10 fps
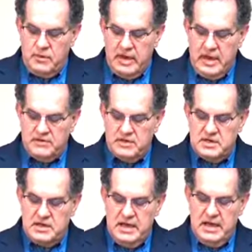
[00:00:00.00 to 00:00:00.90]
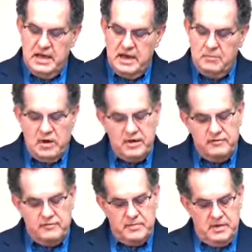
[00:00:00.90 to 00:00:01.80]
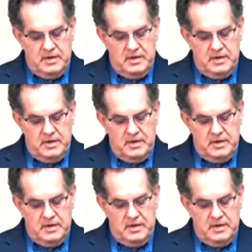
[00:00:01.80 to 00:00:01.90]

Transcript: here we have it today, and I believe